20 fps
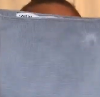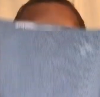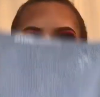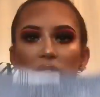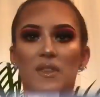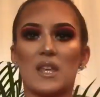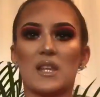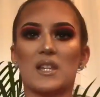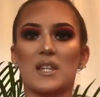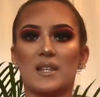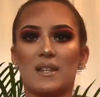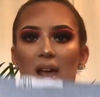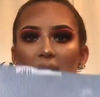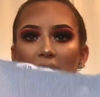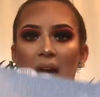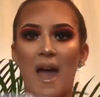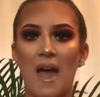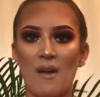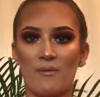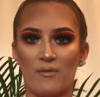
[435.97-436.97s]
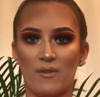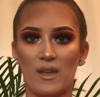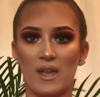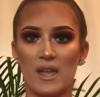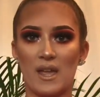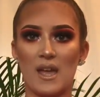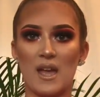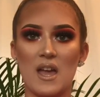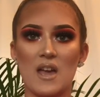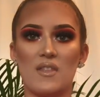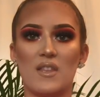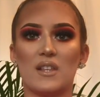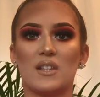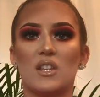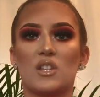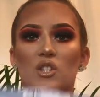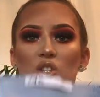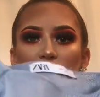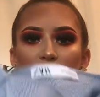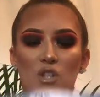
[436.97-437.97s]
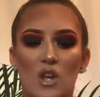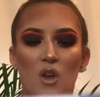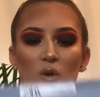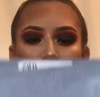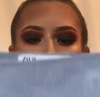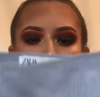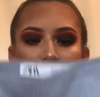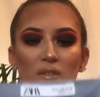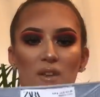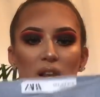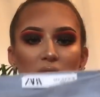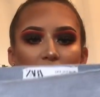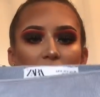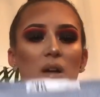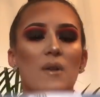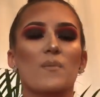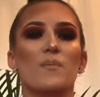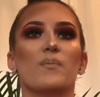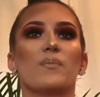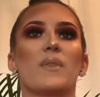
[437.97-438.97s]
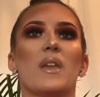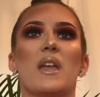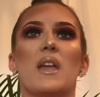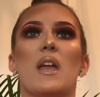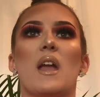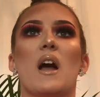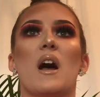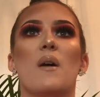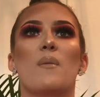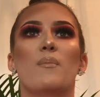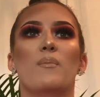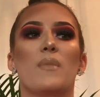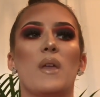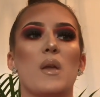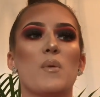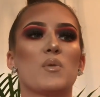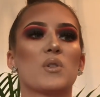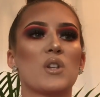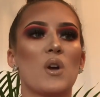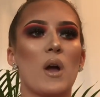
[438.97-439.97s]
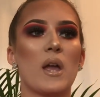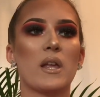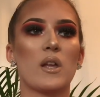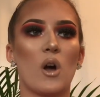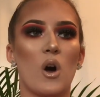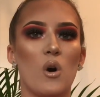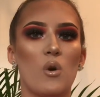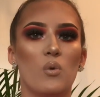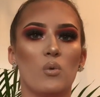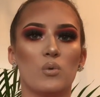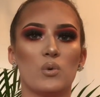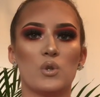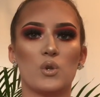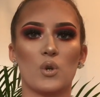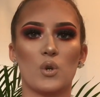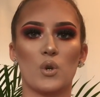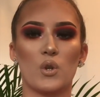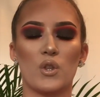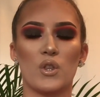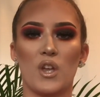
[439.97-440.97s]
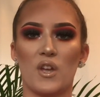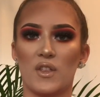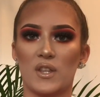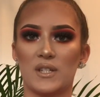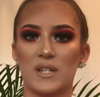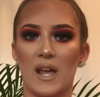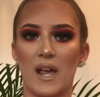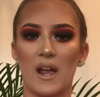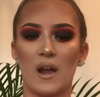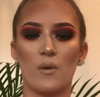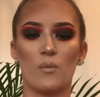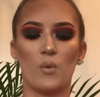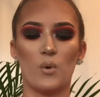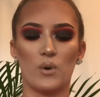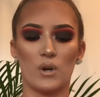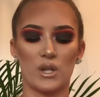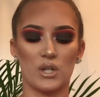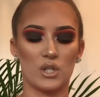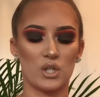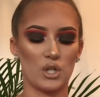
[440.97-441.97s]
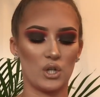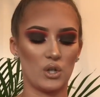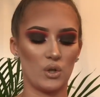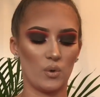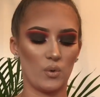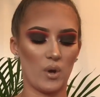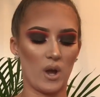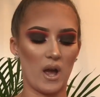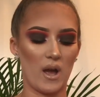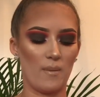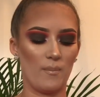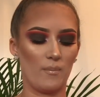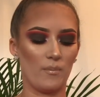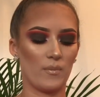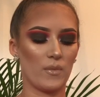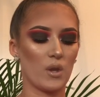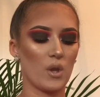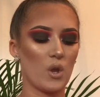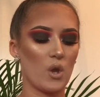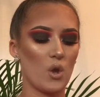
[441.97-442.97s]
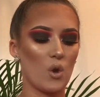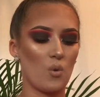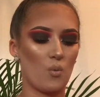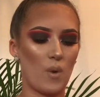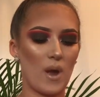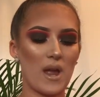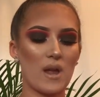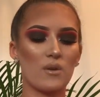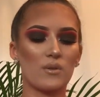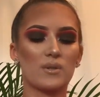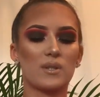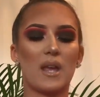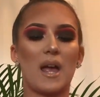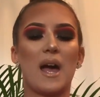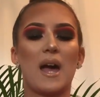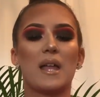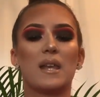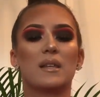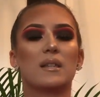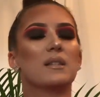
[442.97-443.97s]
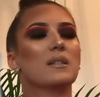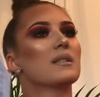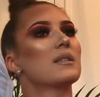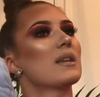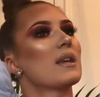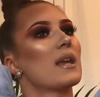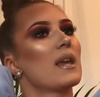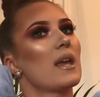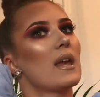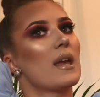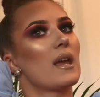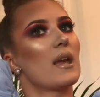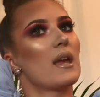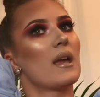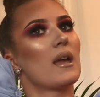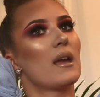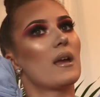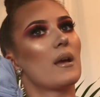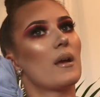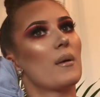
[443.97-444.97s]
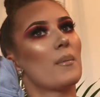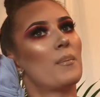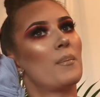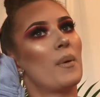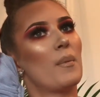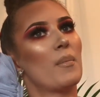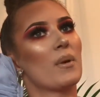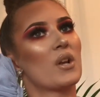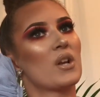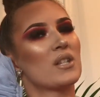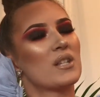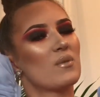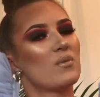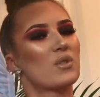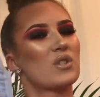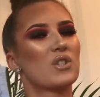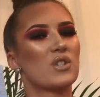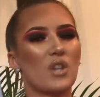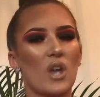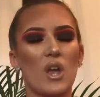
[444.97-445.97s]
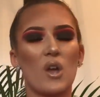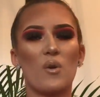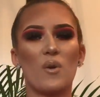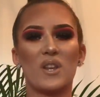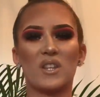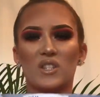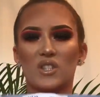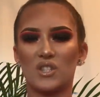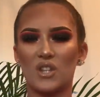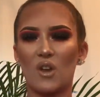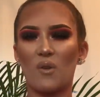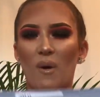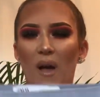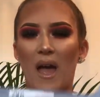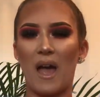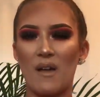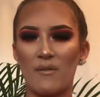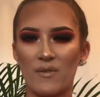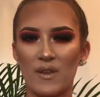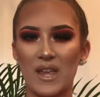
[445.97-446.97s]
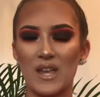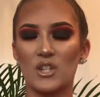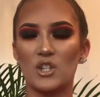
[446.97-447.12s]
like, this is heavy. This is so heavy, like, it was quite cold the other day. I wore it to Wales, and but because it was so, it's so heavy,